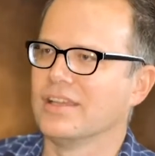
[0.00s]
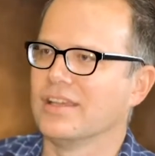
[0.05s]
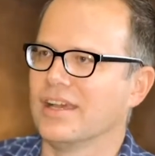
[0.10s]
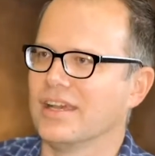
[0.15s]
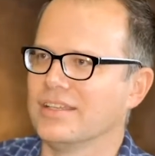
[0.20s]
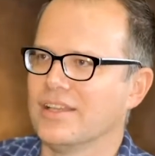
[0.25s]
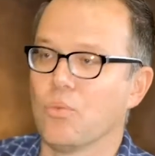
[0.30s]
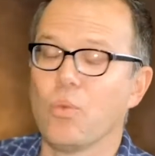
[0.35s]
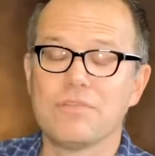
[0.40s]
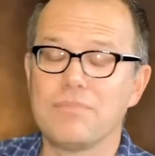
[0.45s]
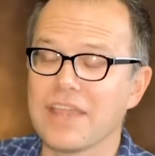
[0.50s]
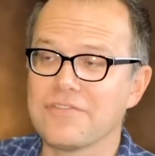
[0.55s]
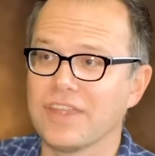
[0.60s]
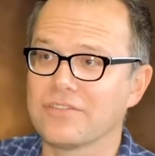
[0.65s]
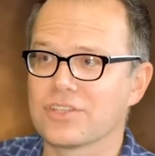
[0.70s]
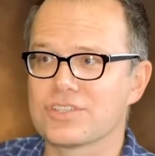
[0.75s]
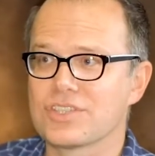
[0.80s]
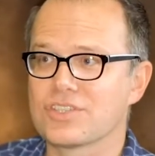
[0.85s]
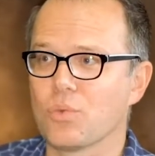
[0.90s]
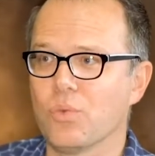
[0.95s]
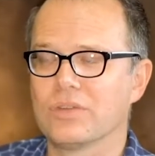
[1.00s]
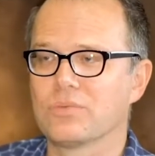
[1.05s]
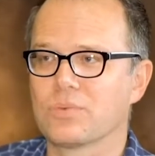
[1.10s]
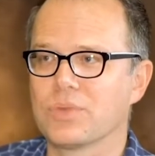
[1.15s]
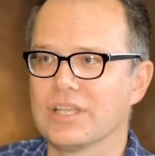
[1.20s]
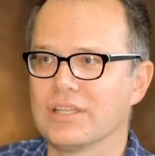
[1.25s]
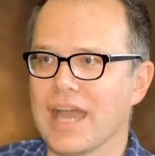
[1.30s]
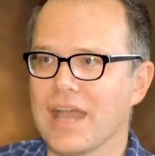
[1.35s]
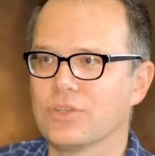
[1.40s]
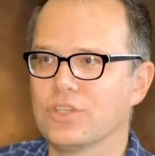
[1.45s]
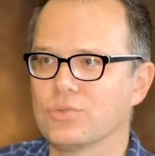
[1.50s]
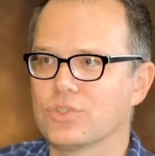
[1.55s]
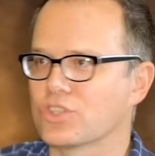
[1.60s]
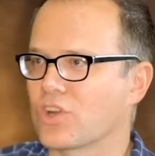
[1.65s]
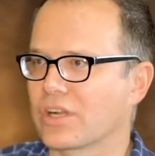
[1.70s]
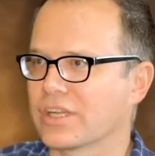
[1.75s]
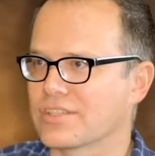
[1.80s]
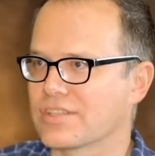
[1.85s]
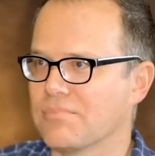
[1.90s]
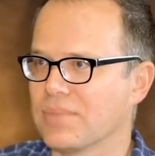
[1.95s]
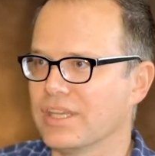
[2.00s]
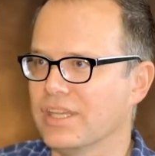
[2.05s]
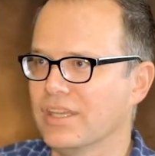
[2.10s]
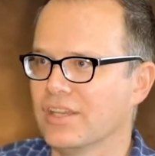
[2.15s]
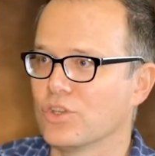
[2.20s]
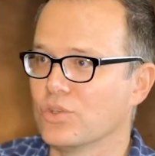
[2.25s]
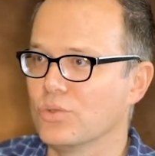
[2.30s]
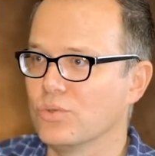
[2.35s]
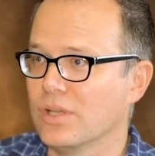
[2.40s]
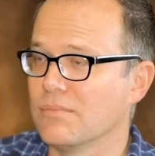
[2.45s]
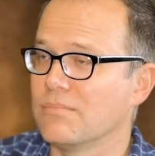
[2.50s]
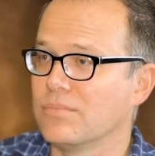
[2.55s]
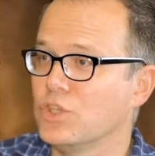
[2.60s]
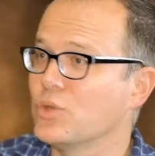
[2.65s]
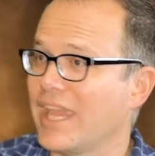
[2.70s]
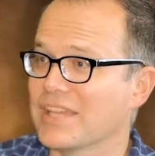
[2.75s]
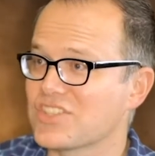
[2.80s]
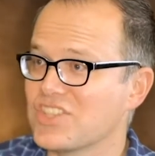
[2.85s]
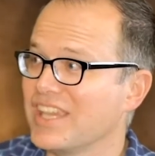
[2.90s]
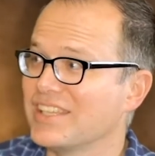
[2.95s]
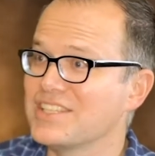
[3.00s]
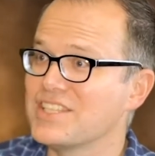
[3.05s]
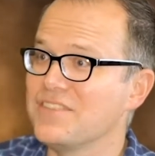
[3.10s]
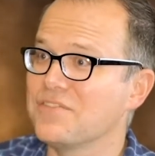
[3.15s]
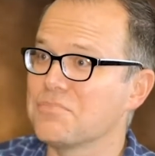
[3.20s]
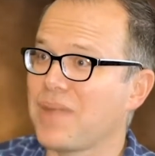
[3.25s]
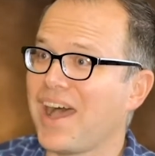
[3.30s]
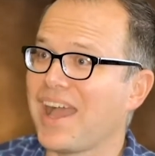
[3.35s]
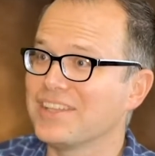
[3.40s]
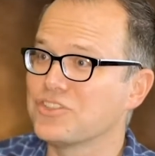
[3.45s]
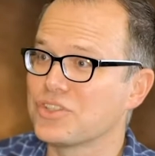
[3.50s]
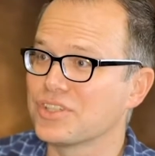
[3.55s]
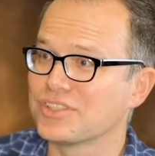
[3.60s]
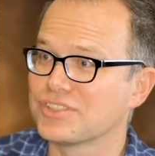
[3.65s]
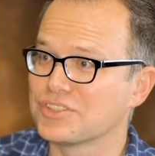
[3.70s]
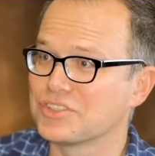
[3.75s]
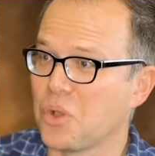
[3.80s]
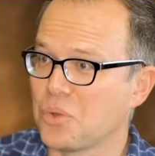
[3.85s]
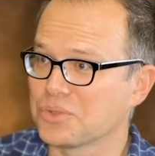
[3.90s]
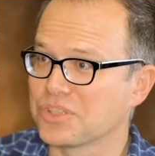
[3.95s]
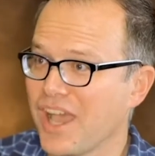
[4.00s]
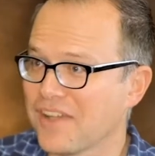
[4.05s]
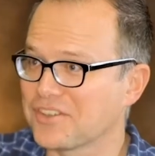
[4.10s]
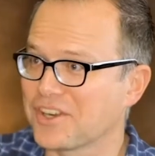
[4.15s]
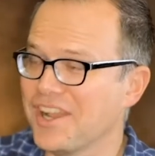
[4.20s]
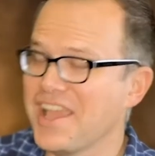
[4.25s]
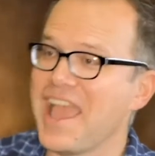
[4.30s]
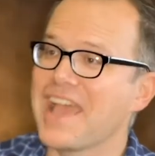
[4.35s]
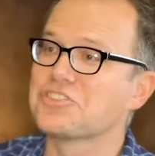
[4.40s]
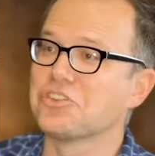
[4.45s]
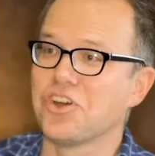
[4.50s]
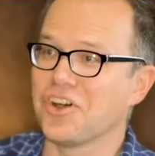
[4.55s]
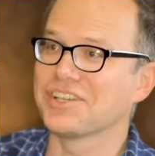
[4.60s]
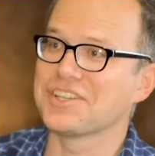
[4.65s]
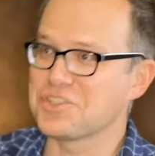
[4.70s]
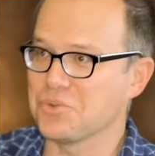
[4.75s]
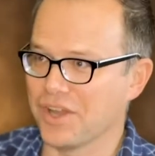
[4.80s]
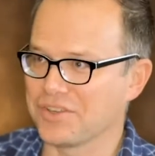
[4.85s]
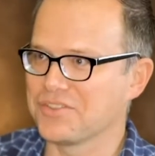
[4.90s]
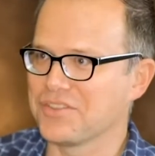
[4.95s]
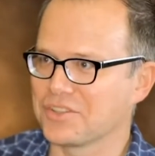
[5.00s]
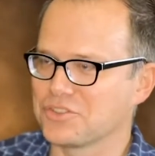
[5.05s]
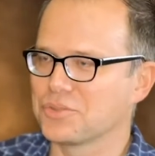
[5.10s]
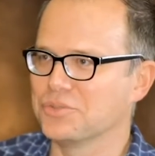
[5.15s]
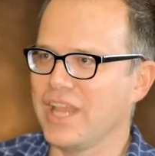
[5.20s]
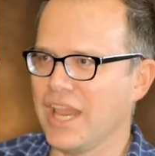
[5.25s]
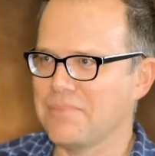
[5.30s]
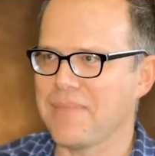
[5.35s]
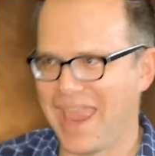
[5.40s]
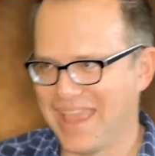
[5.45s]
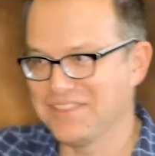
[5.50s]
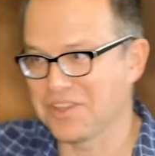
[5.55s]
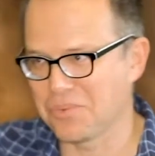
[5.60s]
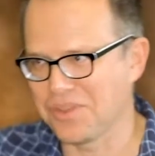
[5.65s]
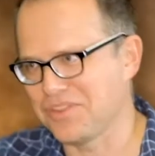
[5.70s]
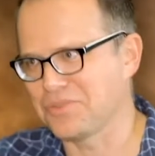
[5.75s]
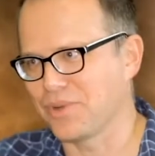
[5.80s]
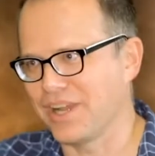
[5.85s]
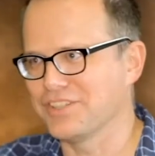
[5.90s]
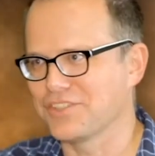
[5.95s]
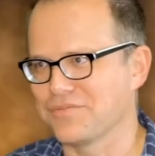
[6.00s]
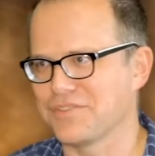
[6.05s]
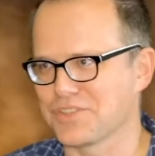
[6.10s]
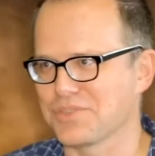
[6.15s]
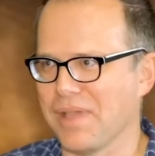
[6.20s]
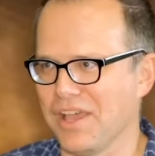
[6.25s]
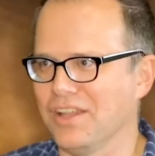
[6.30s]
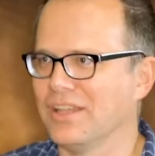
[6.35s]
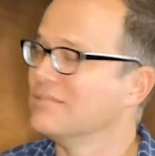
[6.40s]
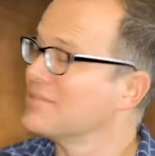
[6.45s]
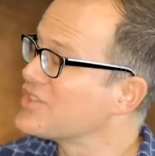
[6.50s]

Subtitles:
One of my favorites is the one where we allow you to target somebody who you can't see and is even behind total cover, as long as you utter their true name and they're within range of the spell.